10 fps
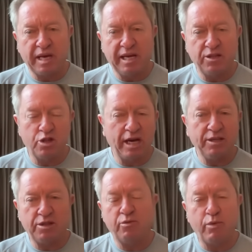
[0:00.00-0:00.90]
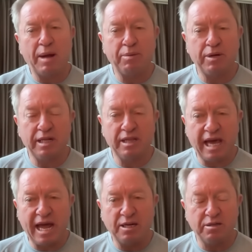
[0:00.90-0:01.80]
and changing rapidly
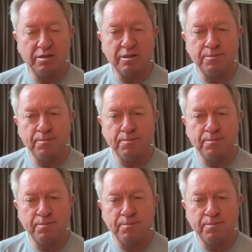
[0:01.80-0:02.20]
the angle,